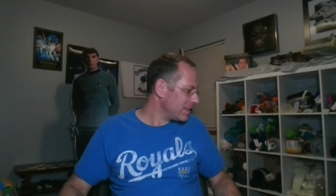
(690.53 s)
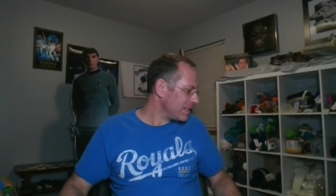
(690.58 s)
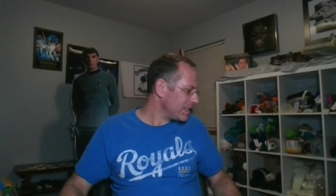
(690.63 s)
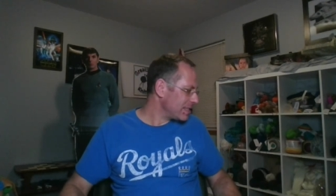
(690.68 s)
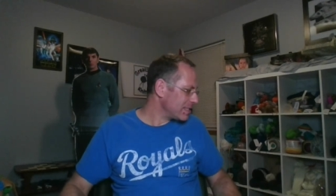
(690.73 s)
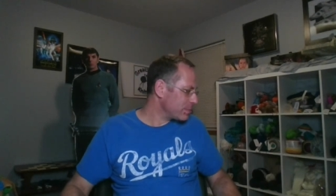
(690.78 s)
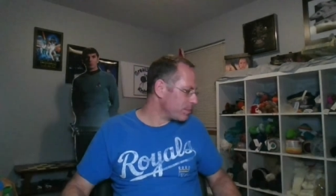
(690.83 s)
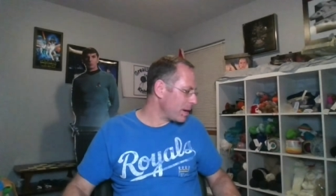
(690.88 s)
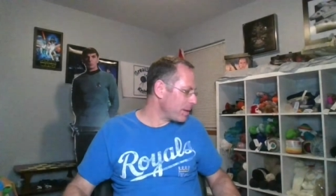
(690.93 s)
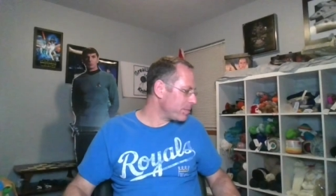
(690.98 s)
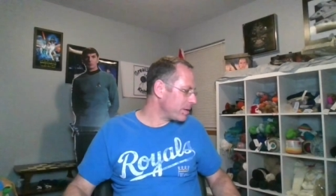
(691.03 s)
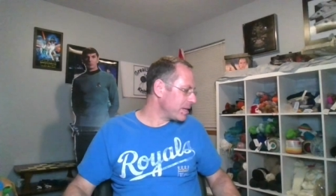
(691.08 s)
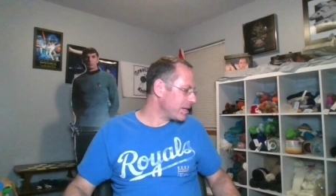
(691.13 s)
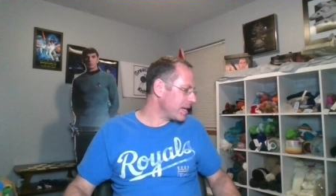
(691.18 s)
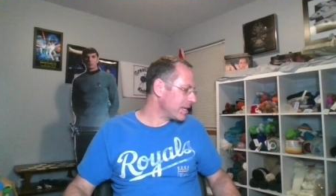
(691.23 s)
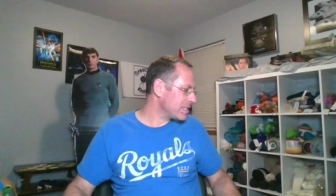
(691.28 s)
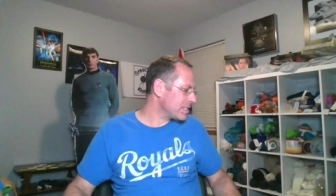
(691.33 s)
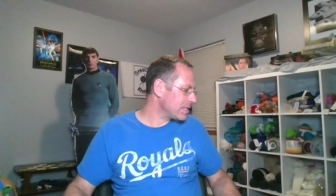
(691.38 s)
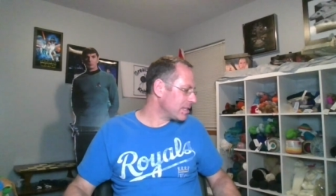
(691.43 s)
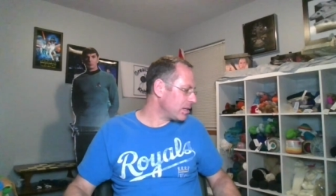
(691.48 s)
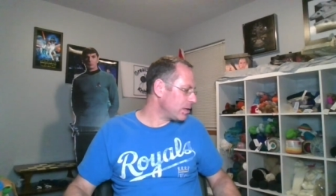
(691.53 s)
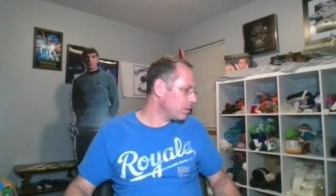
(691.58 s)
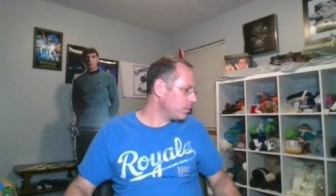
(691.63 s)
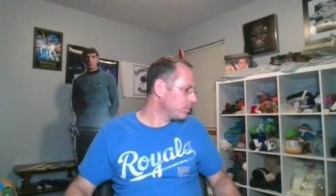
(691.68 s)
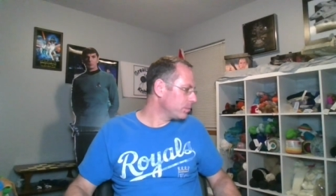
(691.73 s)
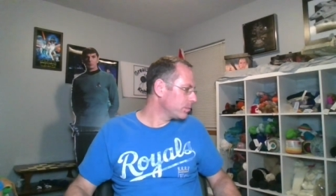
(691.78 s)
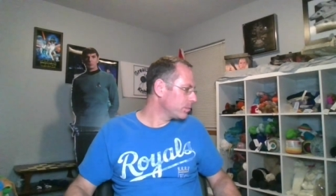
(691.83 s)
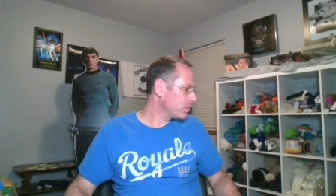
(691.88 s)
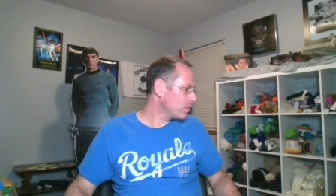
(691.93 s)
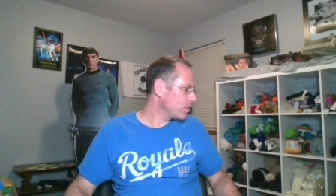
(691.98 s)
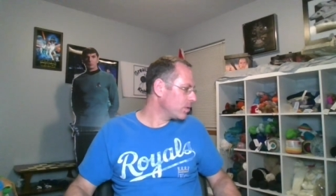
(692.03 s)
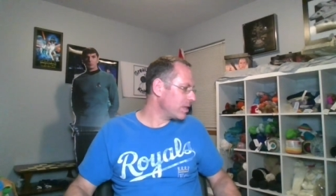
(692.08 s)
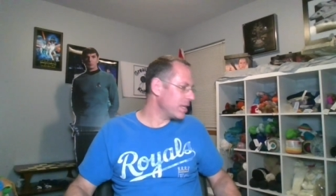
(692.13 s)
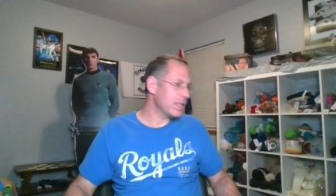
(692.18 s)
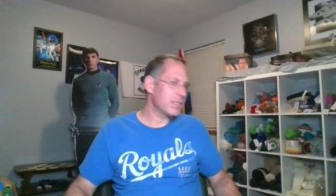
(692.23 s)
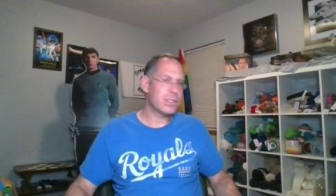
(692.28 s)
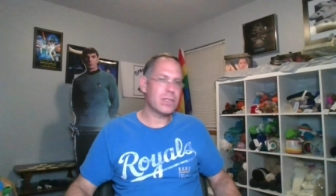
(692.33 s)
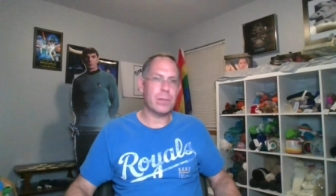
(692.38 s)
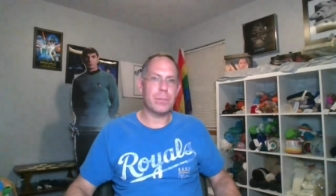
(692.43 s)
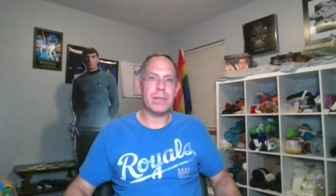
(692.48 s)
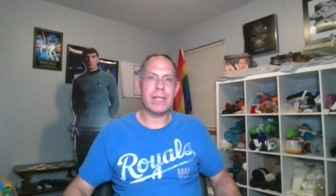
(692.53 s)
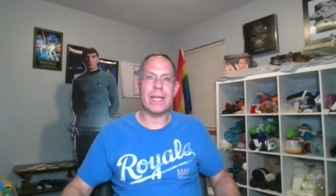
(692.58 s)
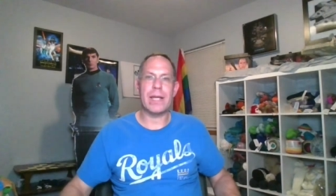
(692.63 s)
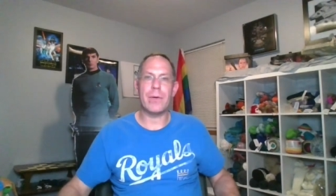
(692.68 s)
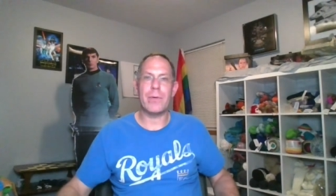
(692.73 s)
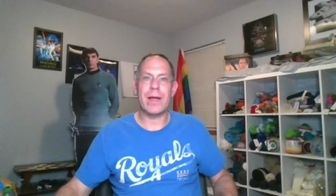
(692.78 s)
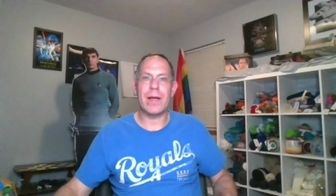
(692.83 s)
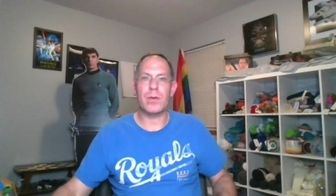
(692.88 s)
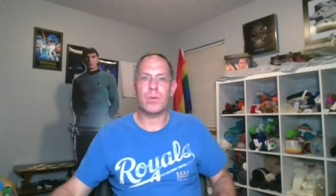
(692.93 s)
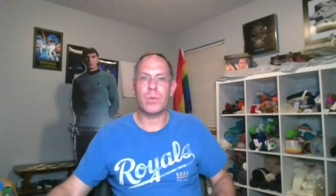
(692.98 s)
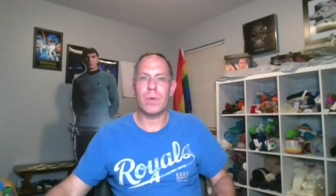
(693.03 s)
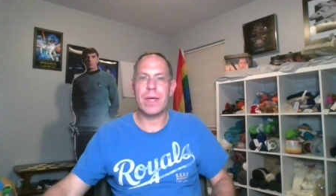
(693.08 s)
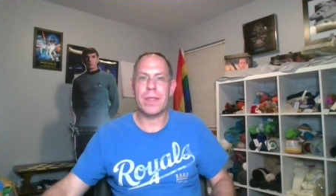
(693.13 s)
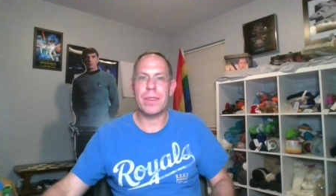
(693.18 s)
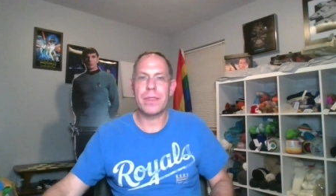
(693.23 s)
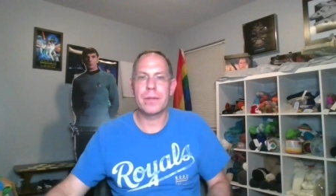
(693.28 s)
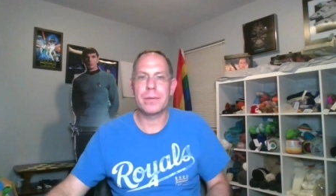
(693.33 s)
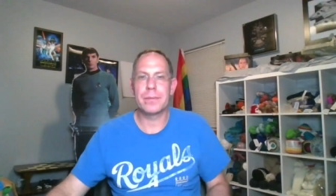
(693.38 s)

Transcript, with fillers: this might be a nice little thing to play around with.